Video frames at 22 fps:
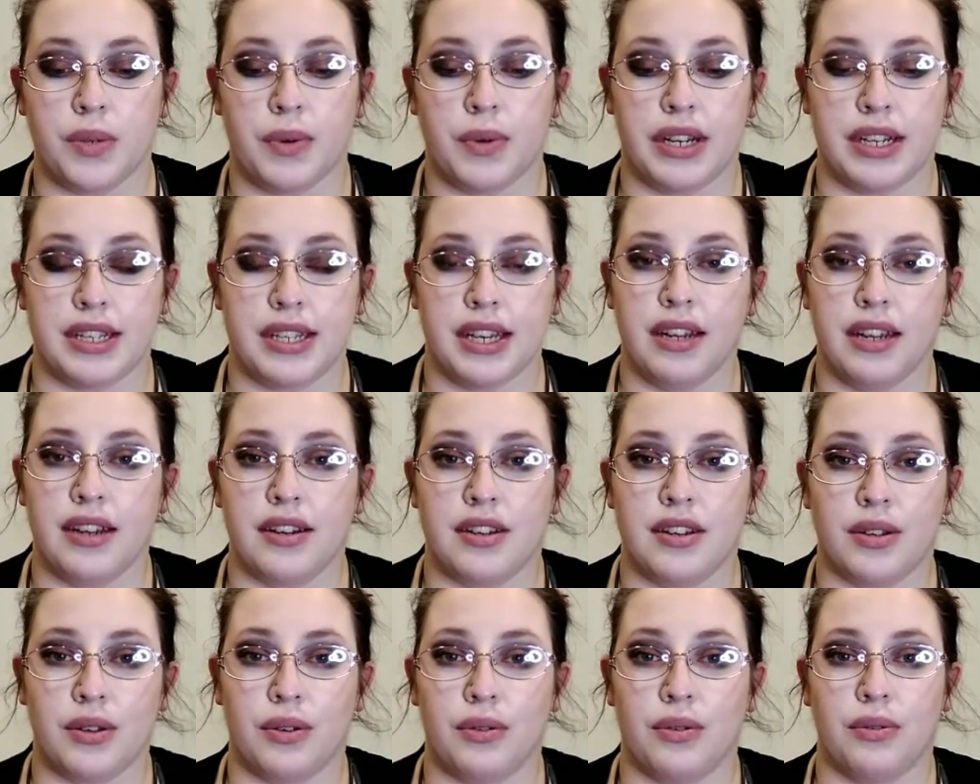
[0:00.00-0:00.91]
So I decided
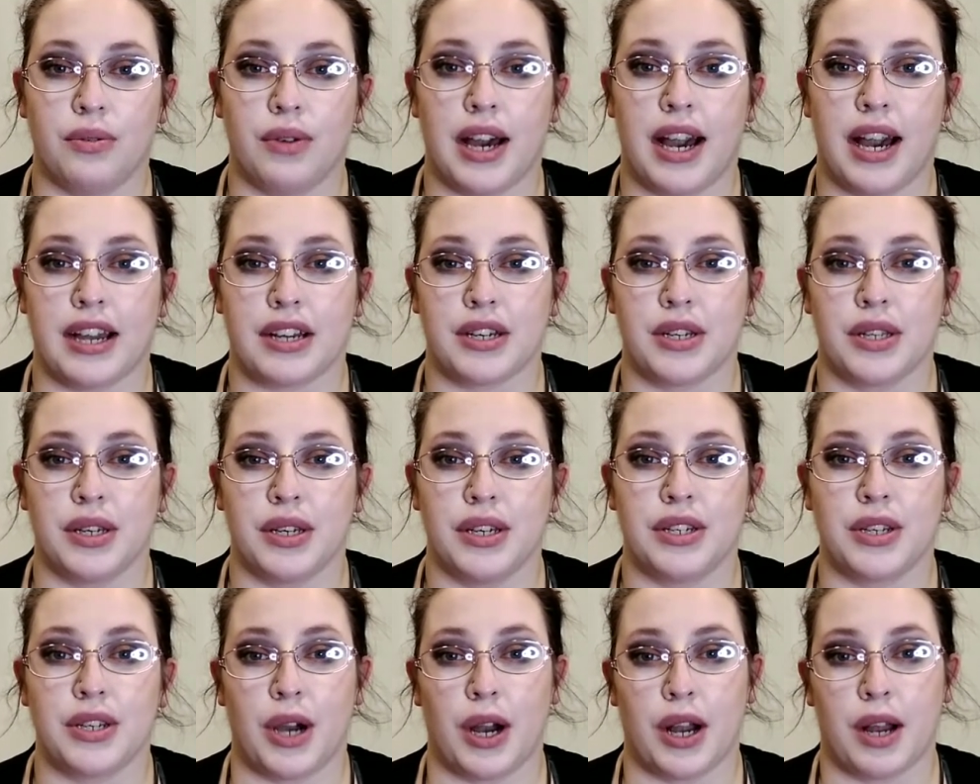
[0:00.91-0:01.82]
to
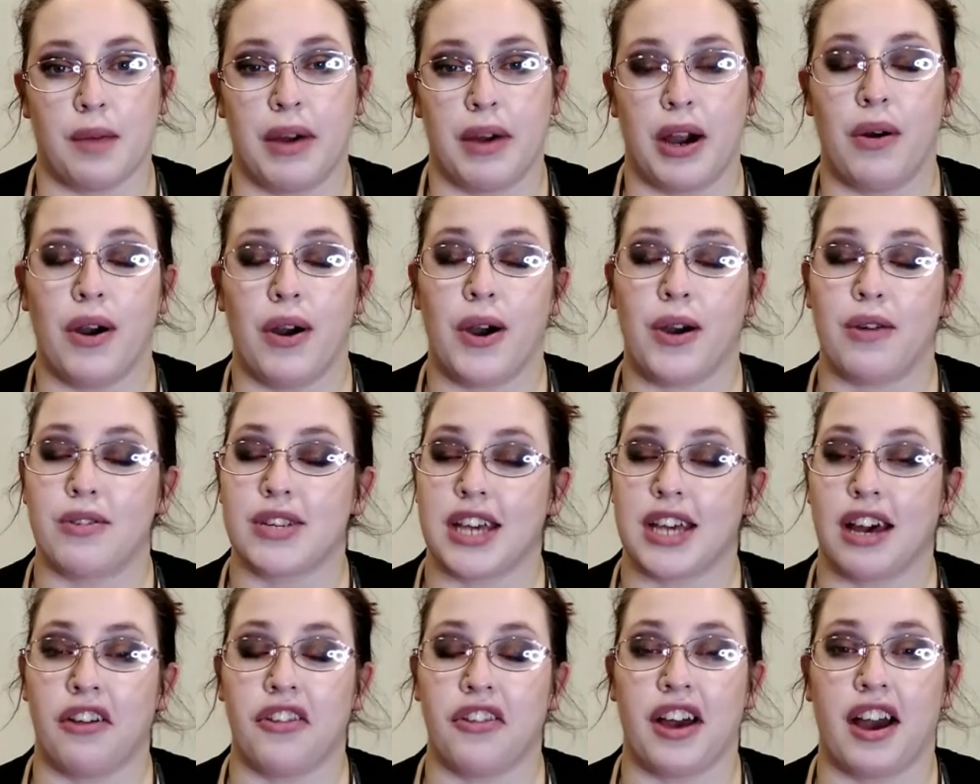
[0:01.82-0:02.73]
actually talk about a
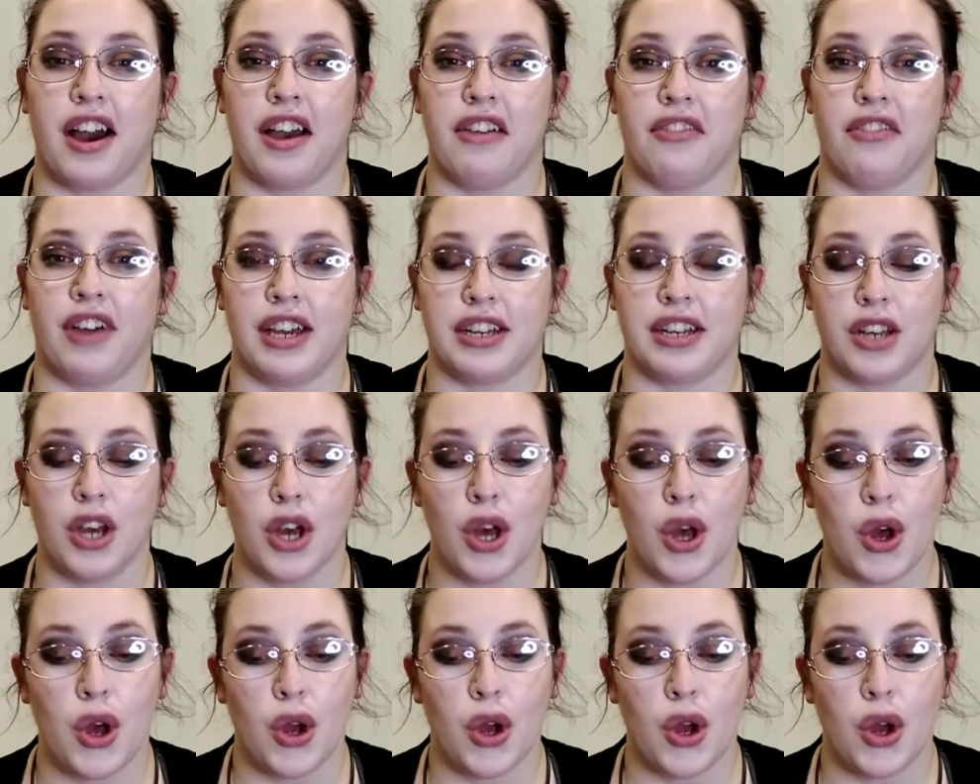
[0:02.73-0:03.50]
hotel that I find